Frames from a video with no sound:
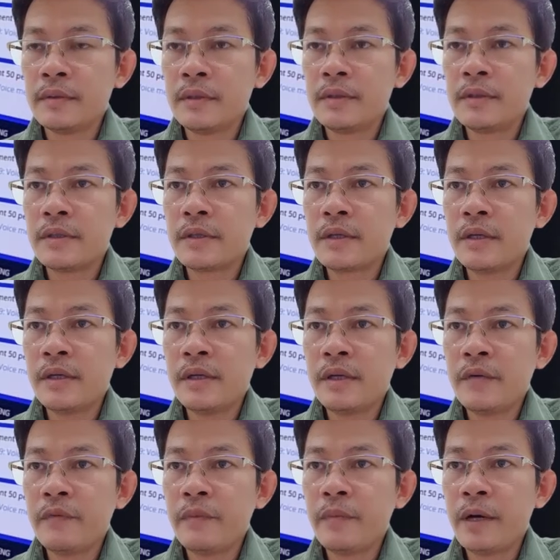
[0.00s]
Is it clear
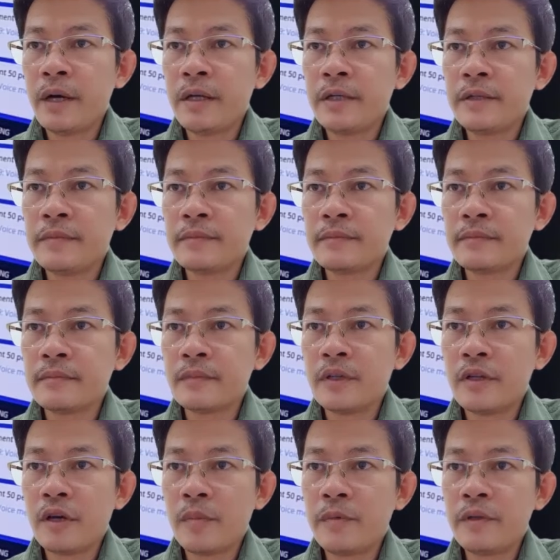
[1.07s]
everybody?
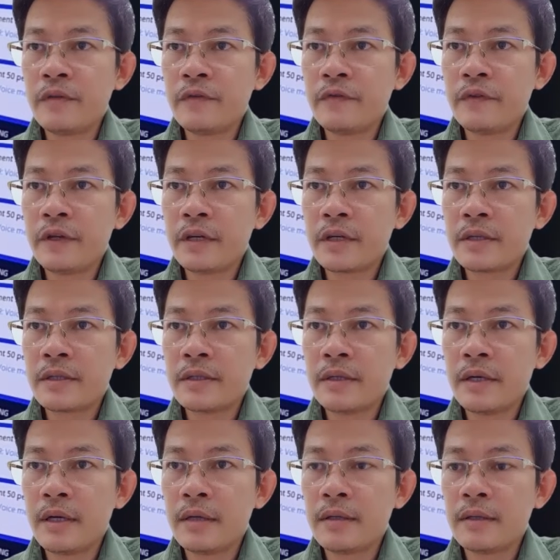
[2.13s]

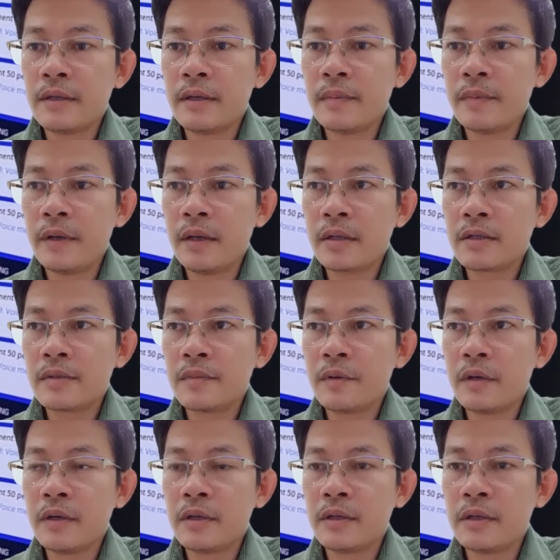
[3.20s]

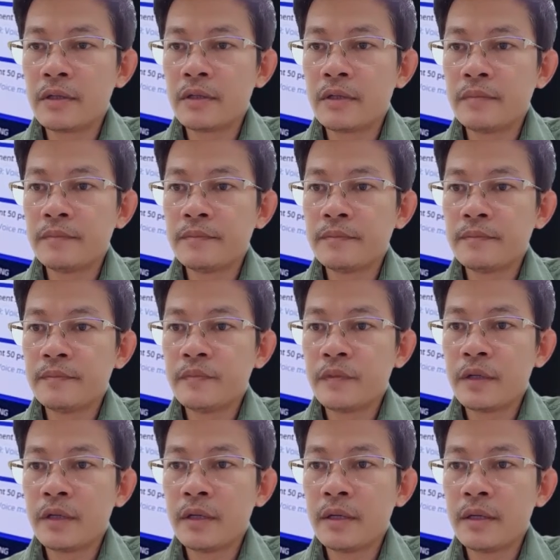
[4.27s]
TopTeenFix9.blogspot.com.
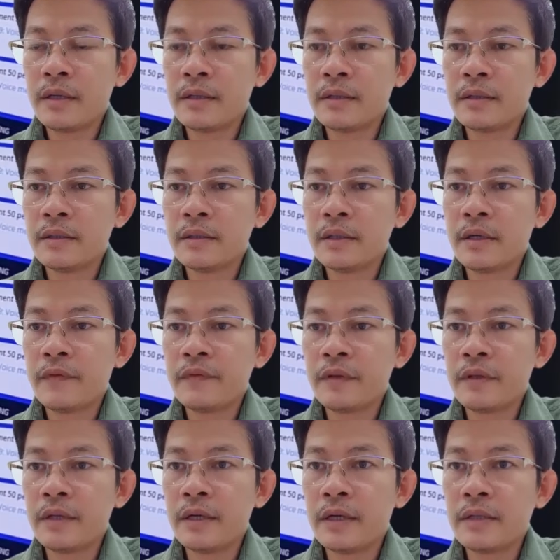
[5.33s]
And after
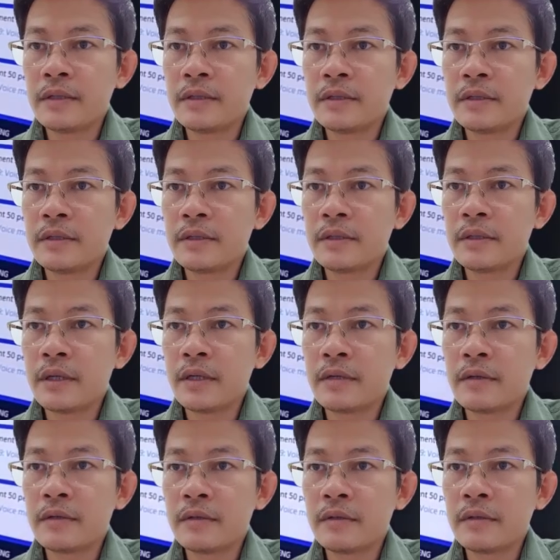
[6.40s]
that, just
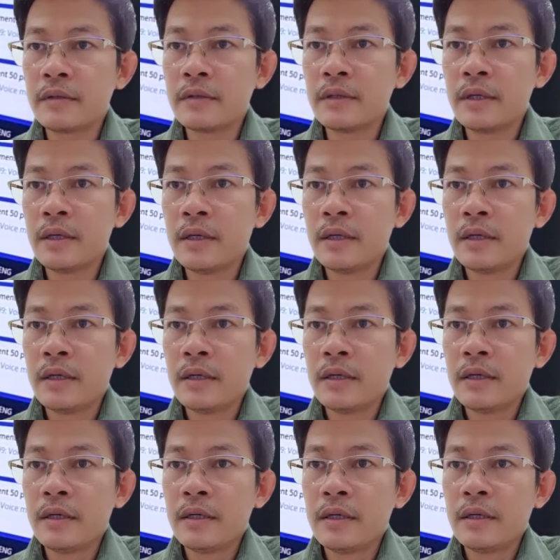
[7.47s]
click on
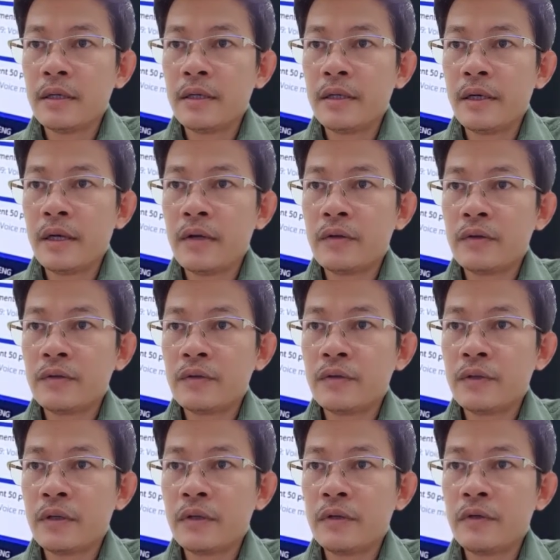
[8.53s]
the arrow to
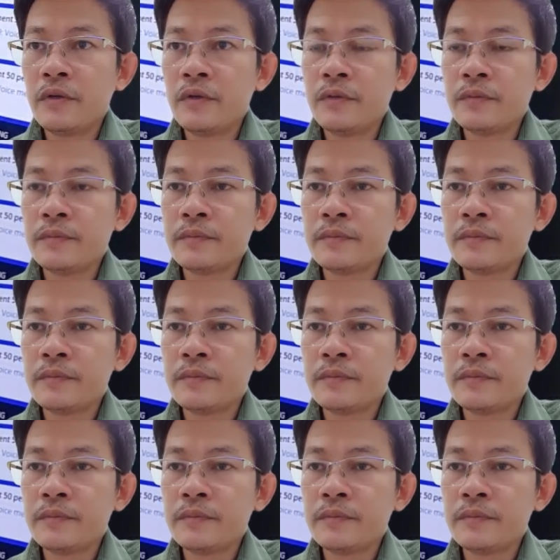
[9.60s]
continue.